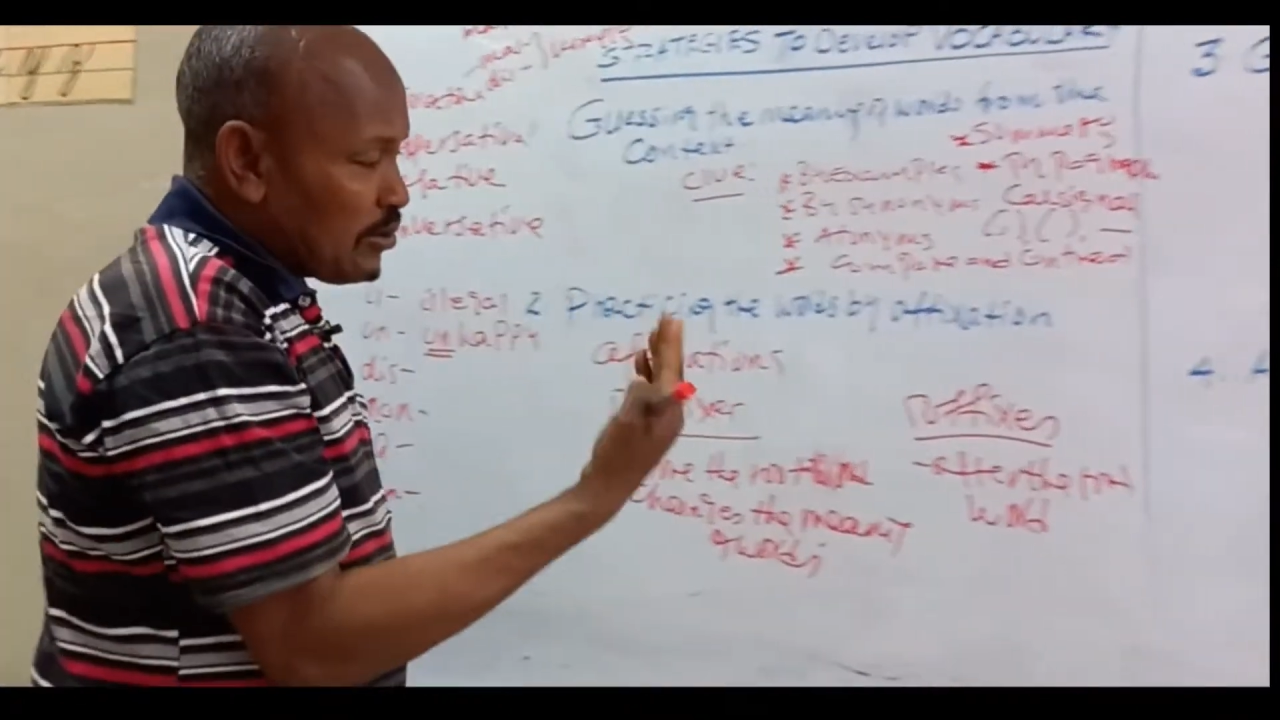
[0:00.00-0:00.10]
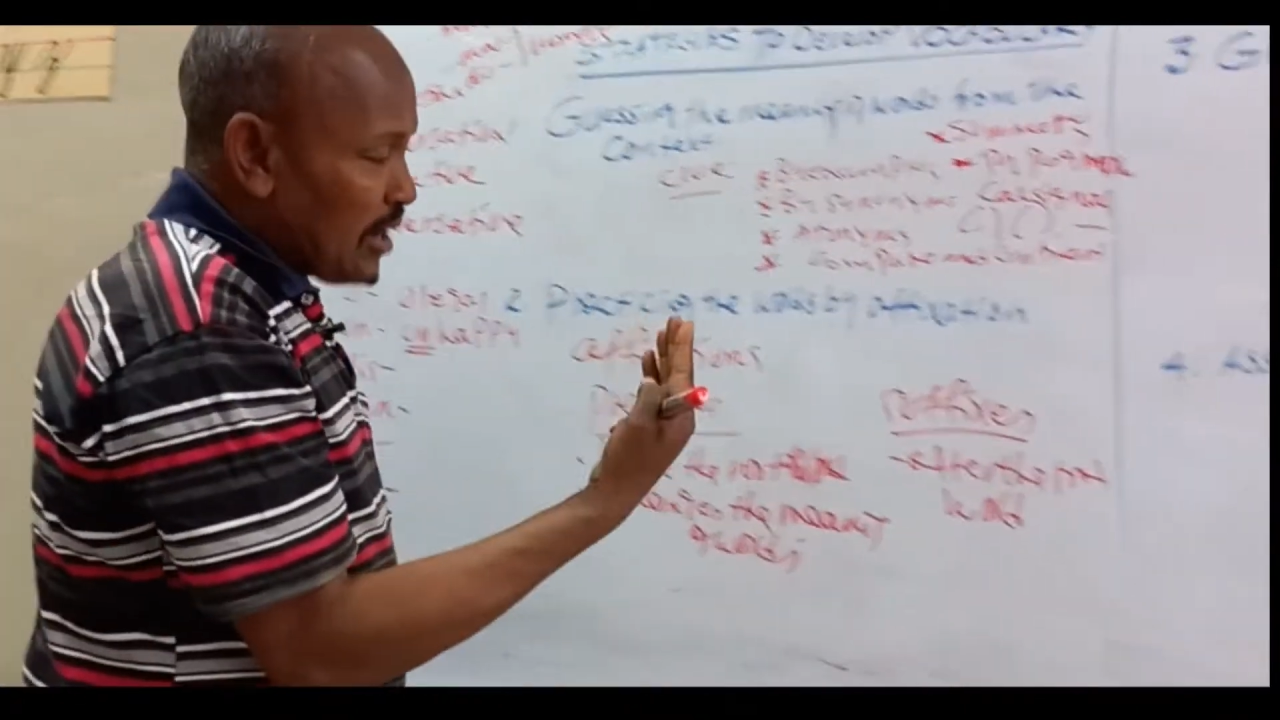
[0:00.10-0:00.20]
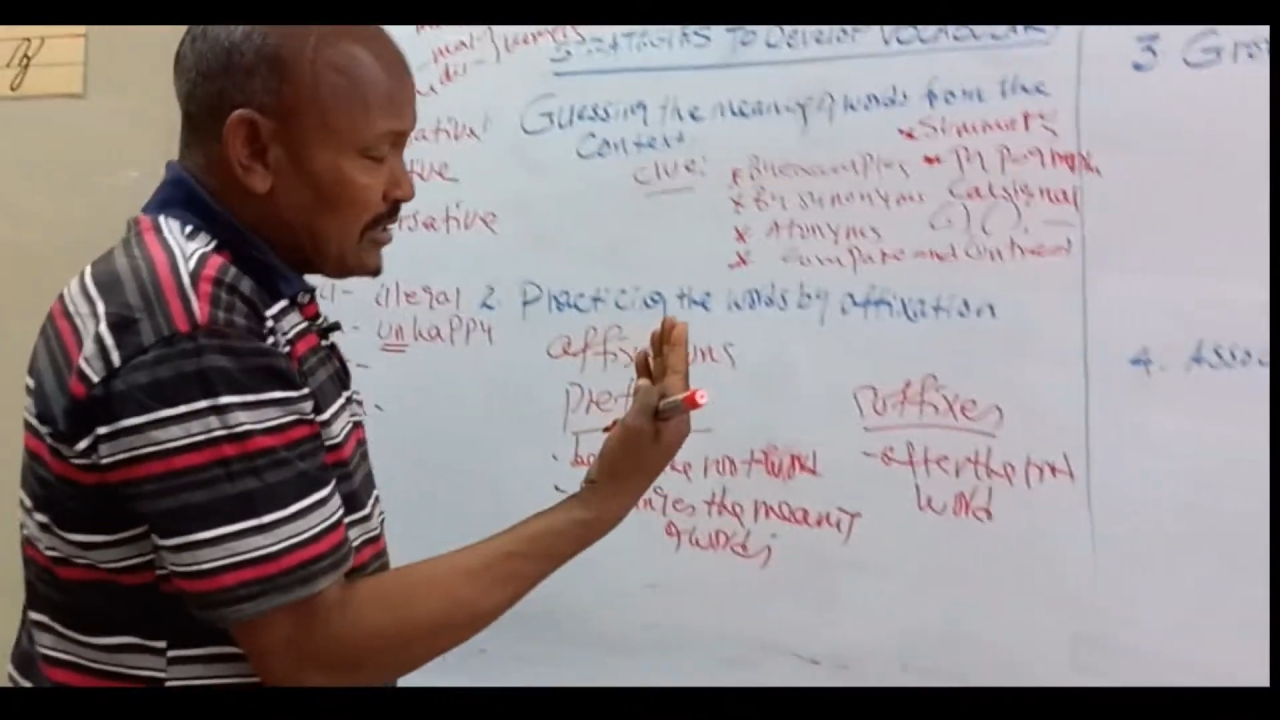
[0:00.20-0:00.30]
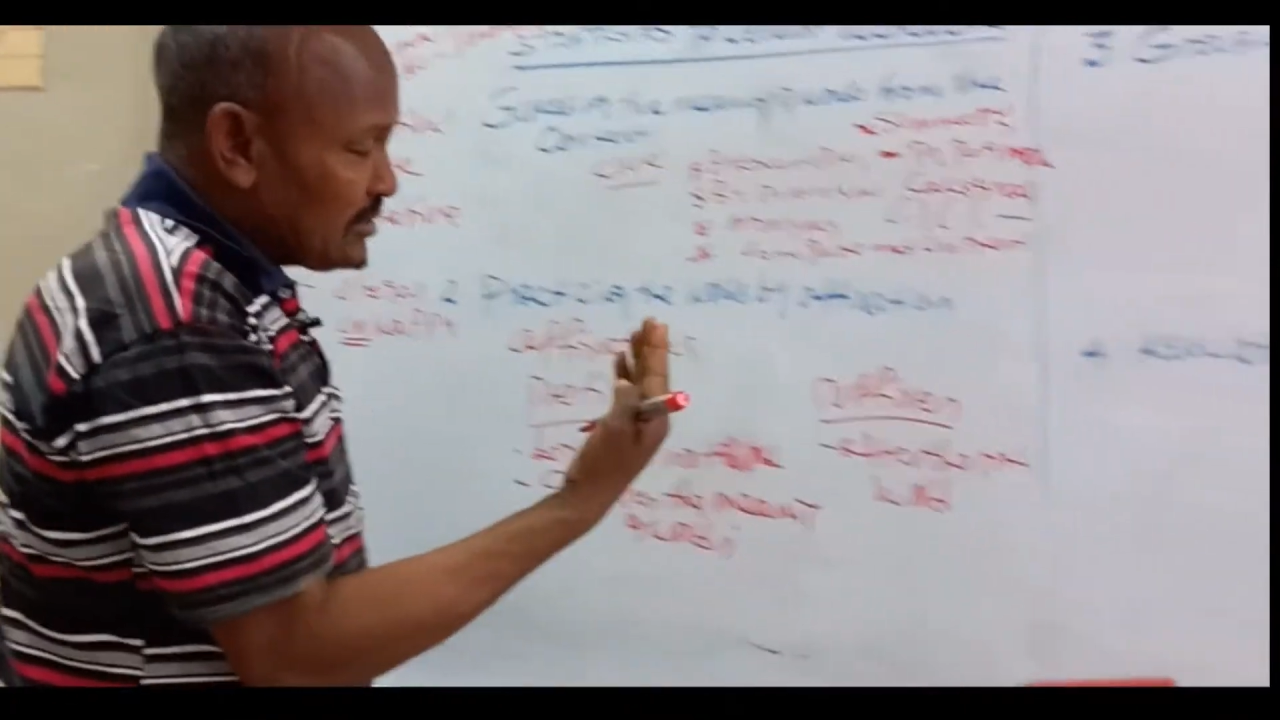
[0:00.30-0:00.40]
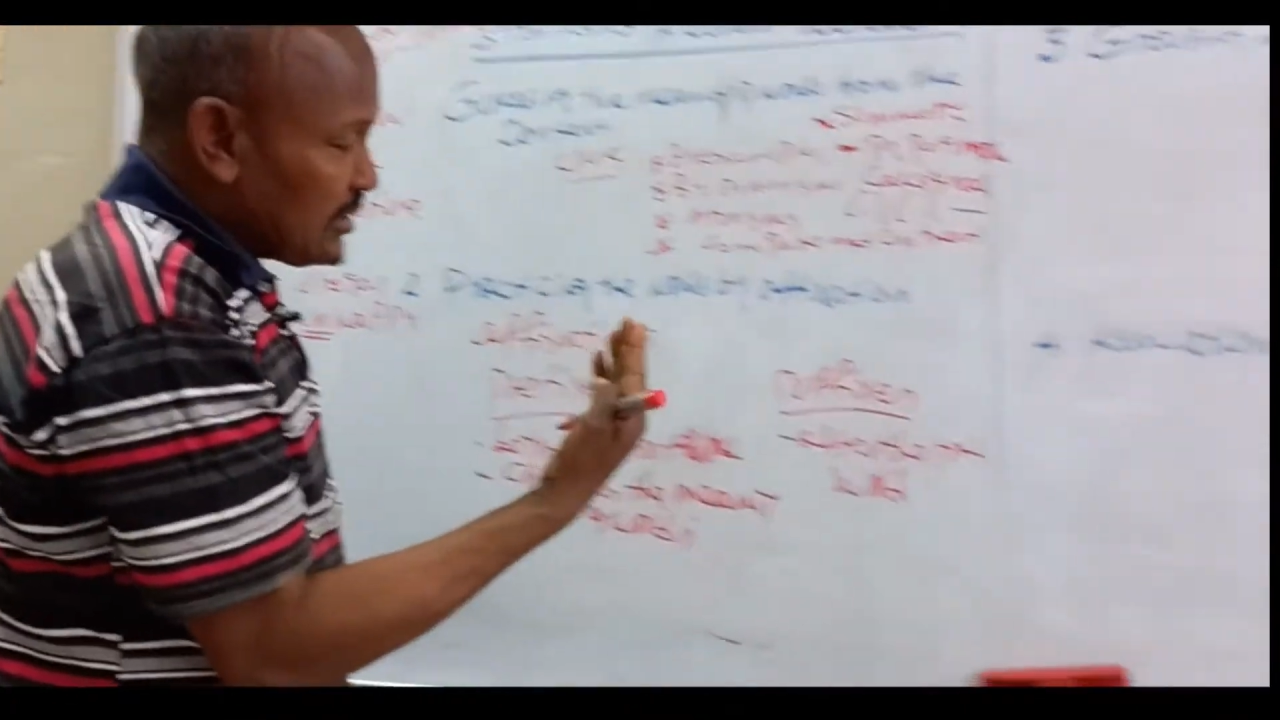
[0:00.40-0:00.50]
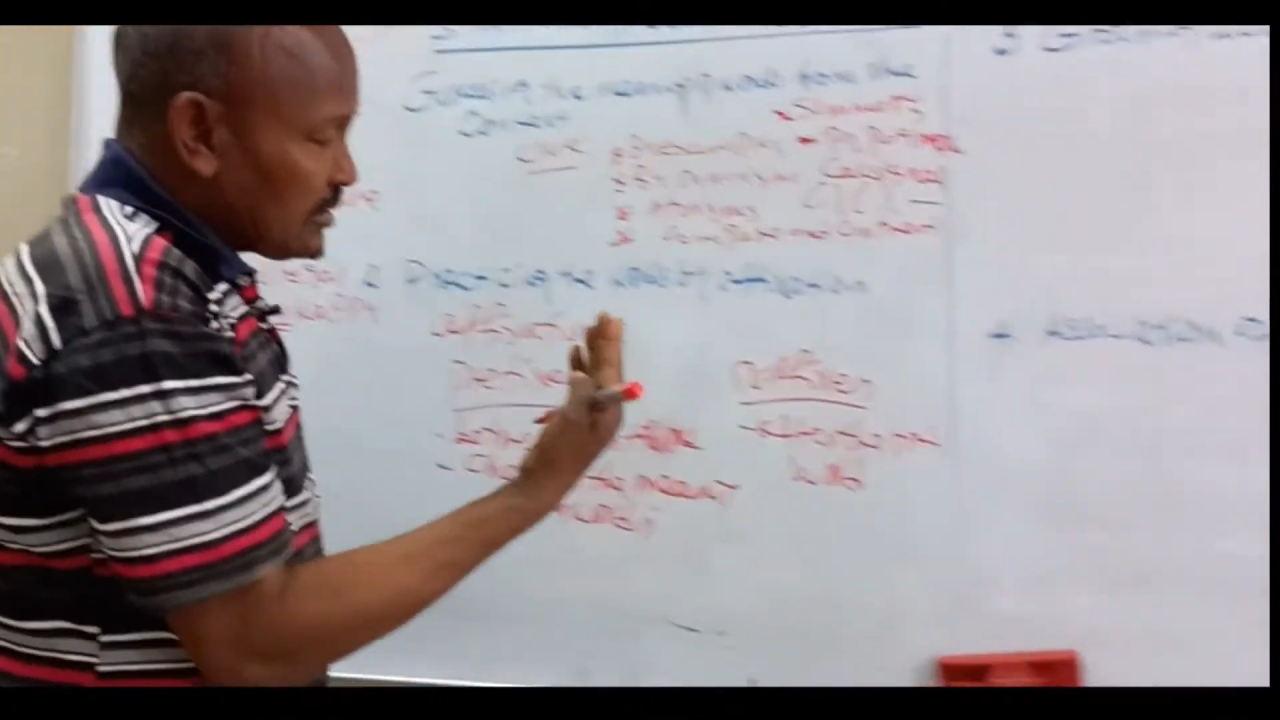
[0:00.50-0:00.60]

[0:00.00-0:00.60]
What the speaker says: one is